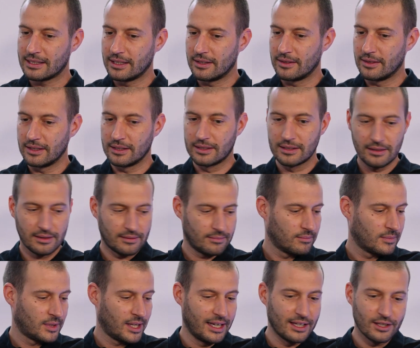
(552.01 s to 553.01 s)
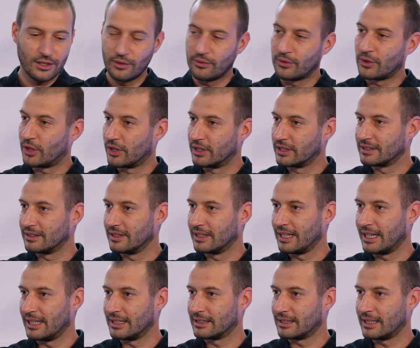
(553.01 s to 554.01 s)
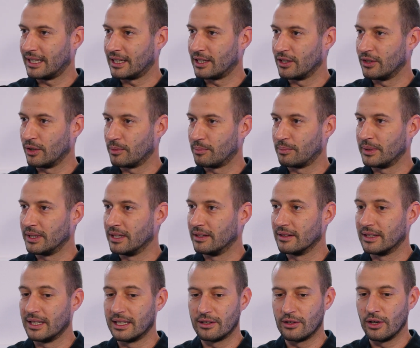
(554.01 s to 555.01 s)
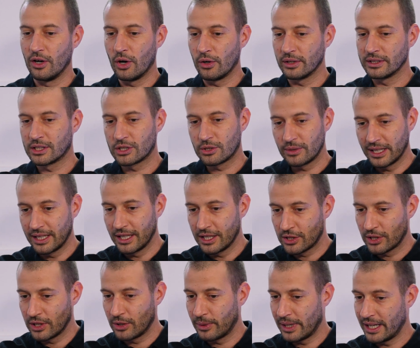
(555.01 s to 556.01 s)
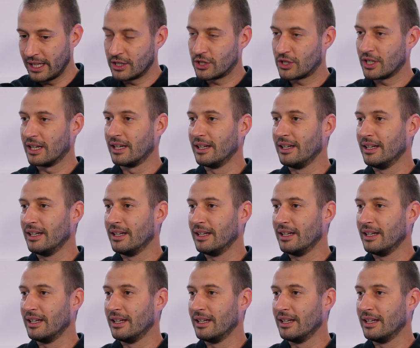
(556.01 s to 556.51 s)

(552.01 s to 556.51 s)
In this case, of course, the tests had not been that long strategy range